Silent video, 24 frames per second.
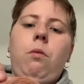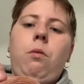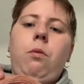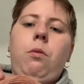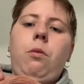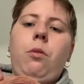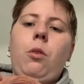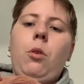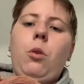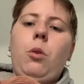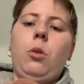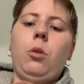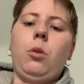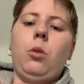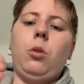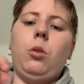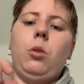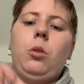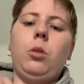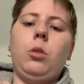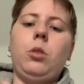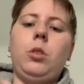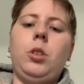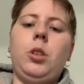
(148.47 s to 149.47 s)

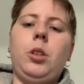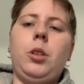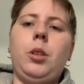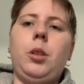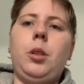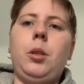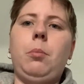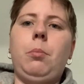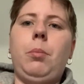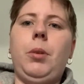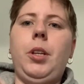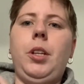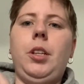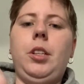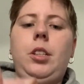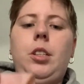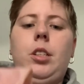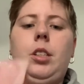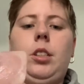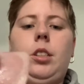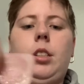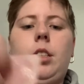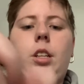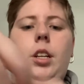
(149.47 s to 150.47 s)
fold the
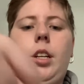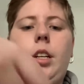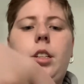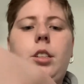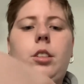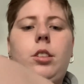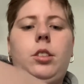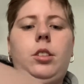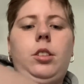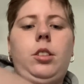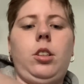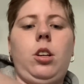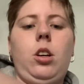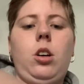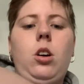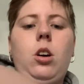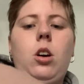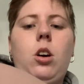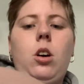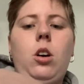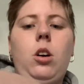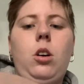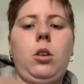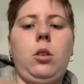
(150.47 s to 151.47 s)
pieces like
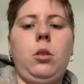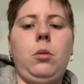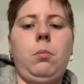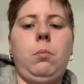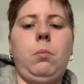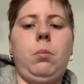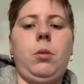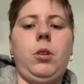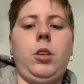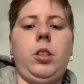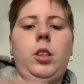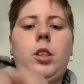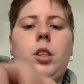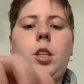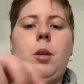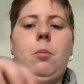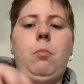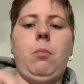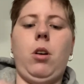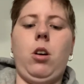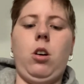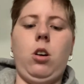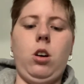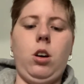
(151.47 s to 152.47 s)
so, put
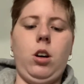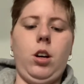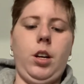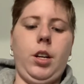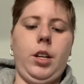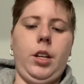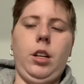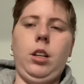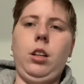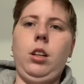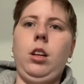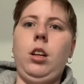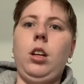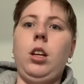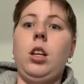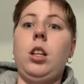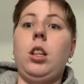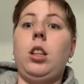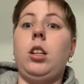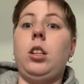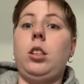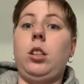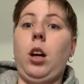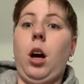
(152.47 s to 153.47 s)
them on
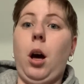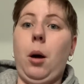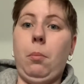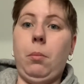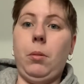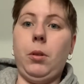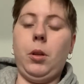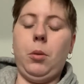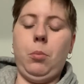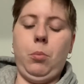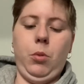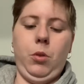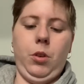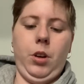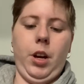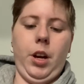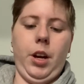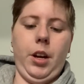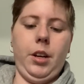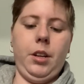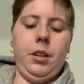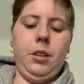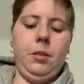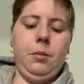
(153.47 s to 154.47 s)
the top of the
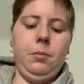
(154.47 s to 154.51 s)
bread.